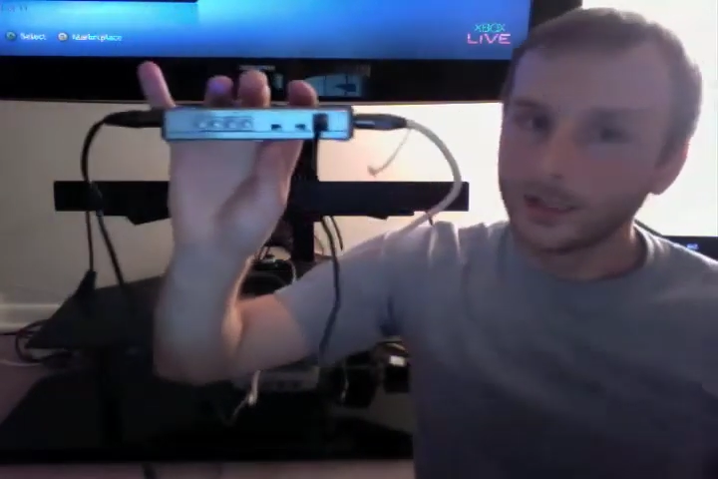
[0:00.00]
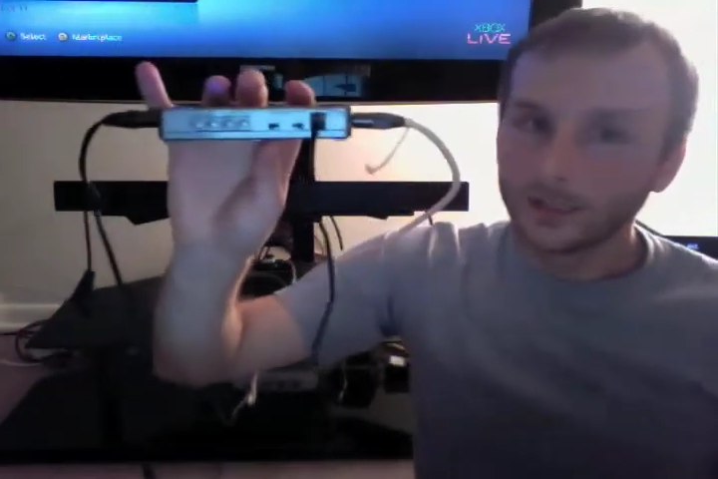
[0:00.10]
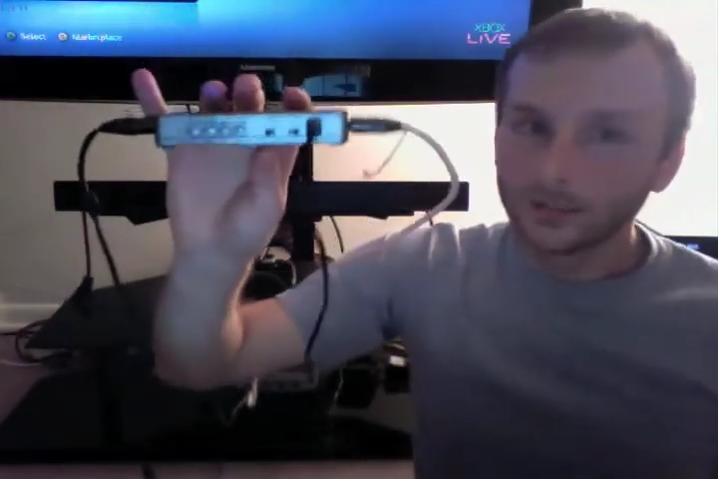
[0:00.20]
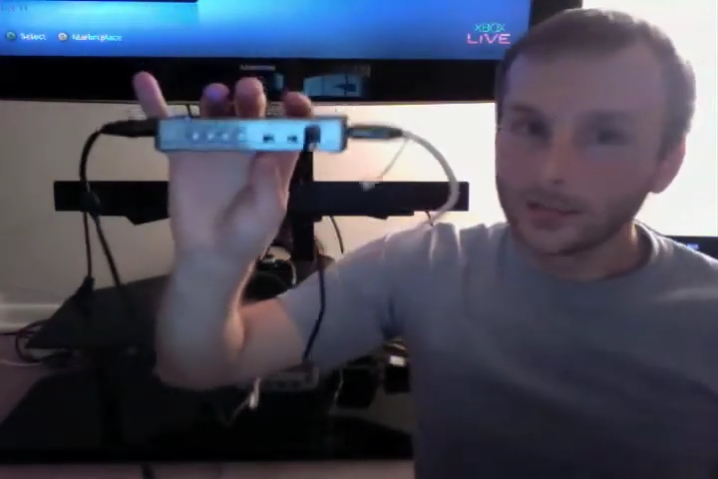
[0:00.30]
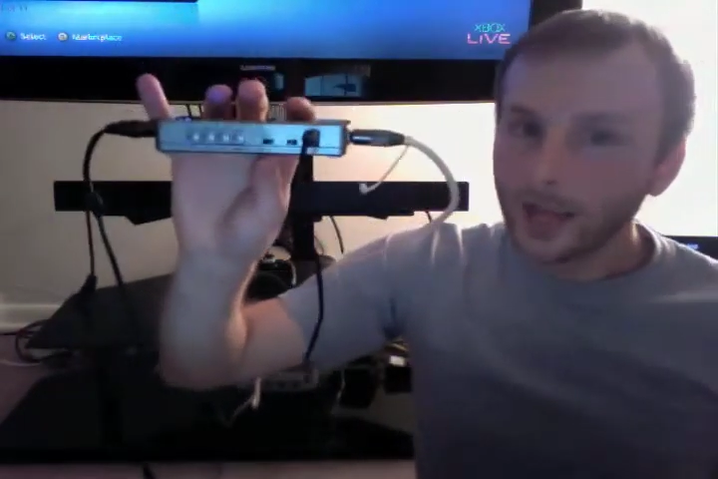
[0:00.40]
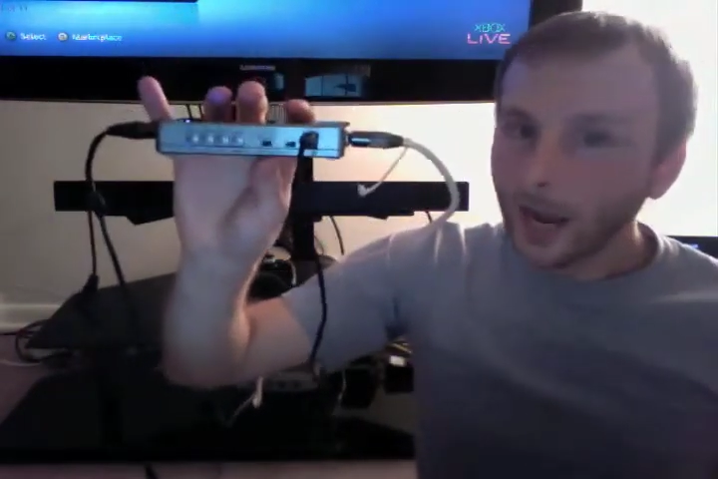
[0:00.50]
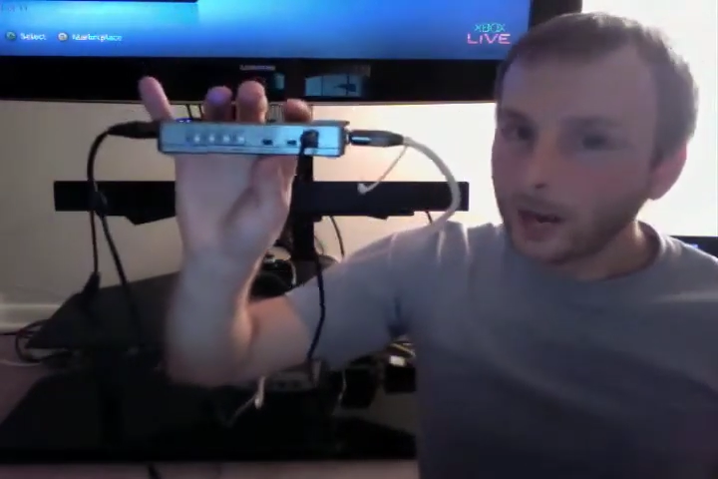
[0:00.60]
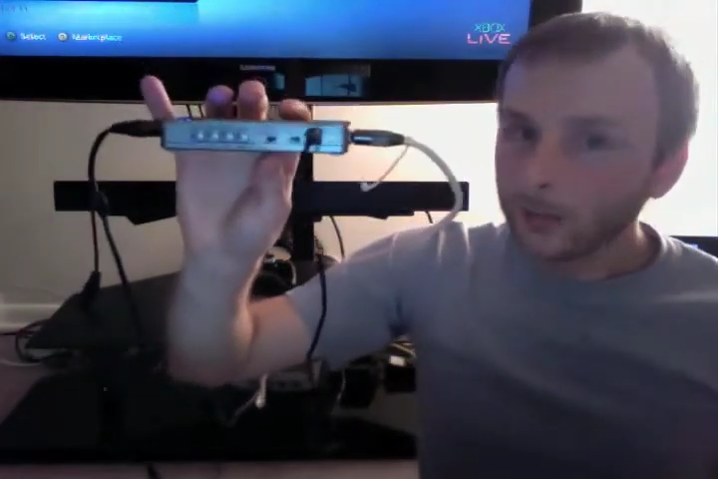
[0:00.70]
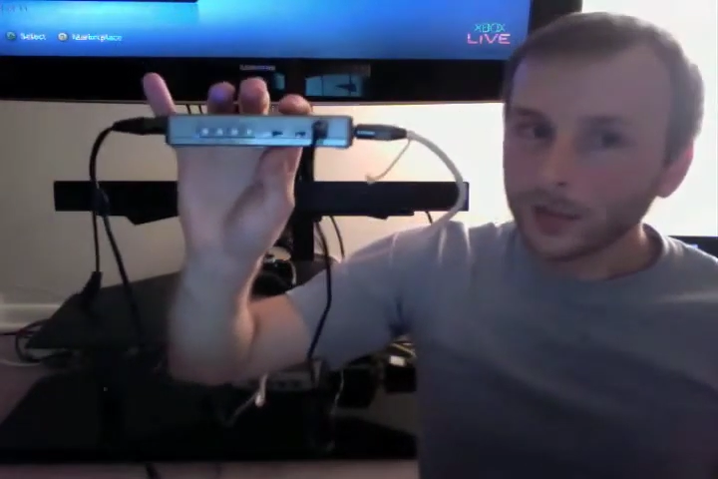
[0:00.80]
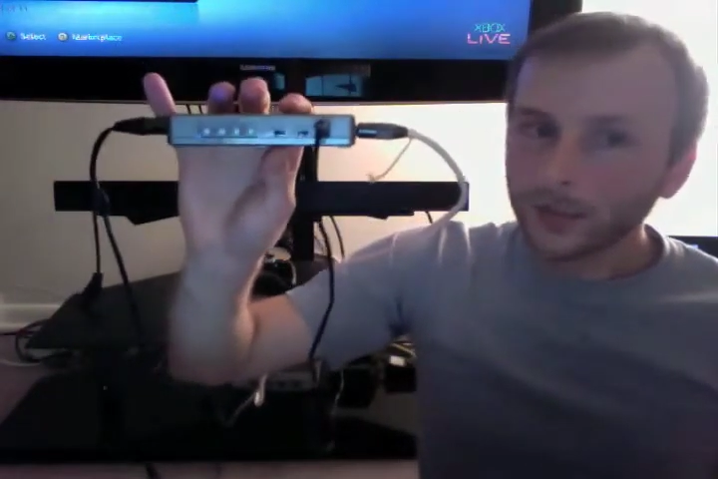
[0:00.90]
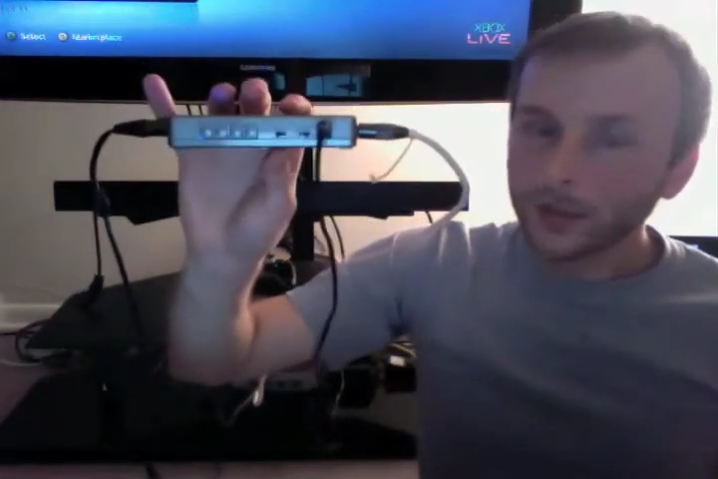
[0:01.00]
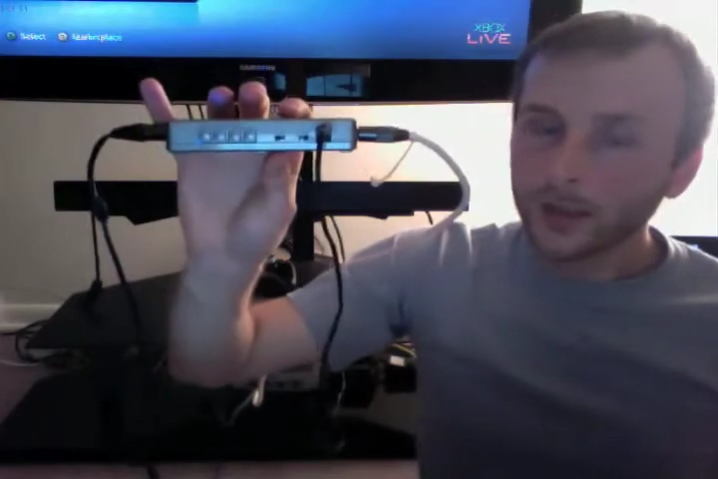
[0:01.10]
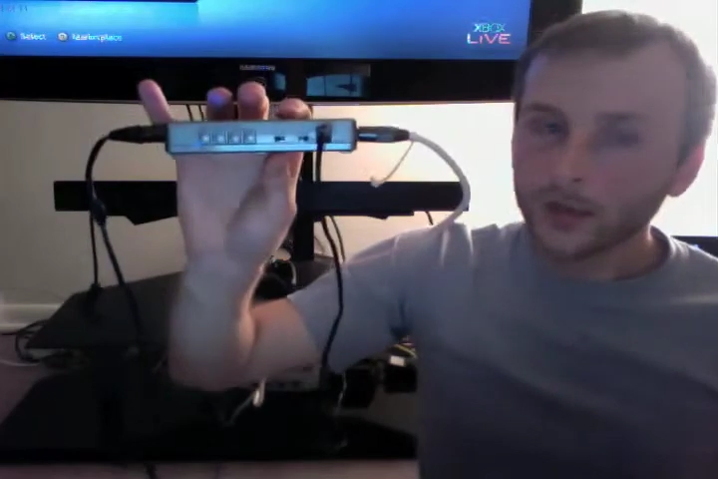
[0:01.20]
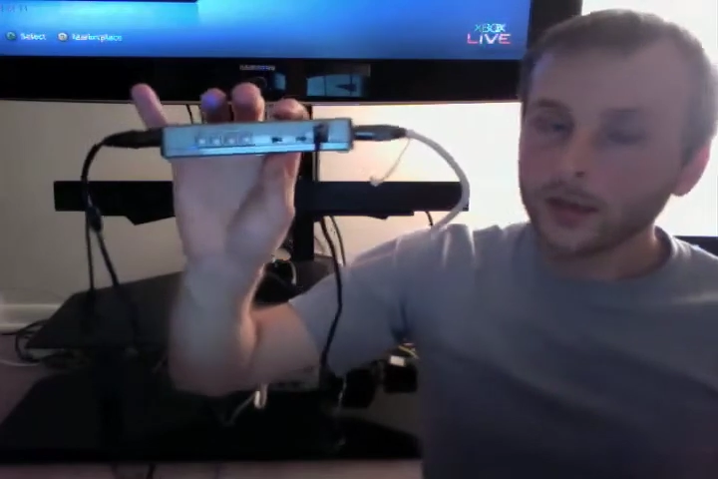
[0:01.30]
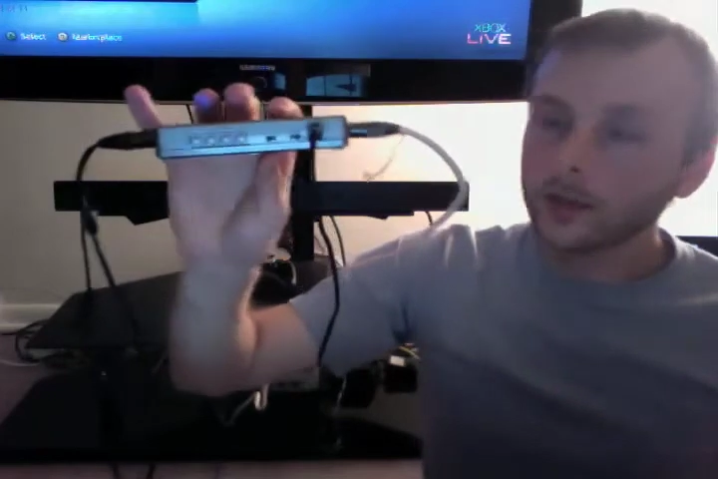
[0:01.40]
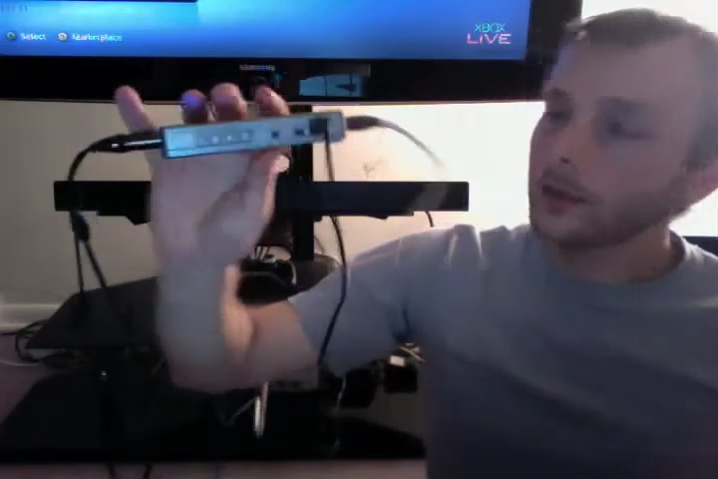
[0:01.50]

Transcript: time delay it.